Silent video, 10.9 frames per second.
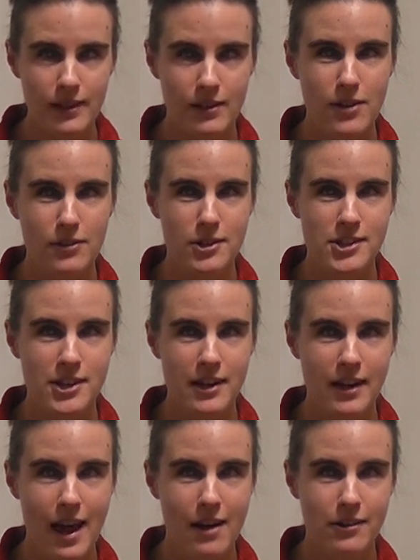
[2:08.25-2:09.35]

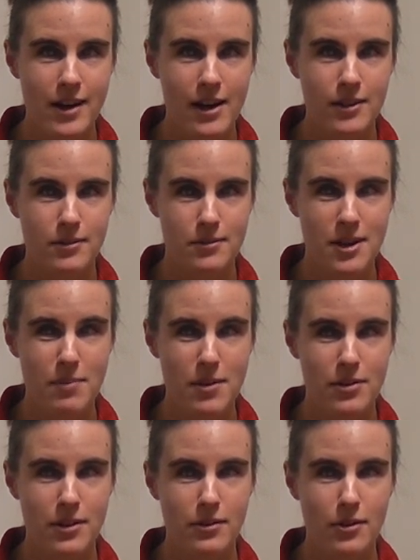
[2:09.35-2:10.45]
interesting area, to
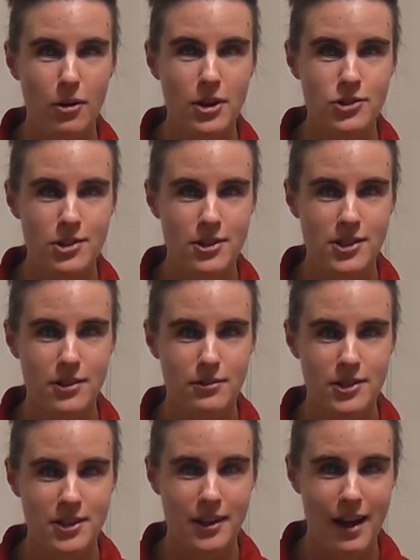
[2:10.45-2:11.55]
deepen the knowledge in this
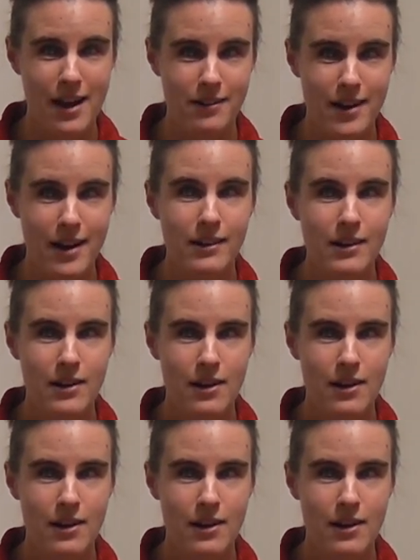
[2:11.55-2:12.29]
interesting area.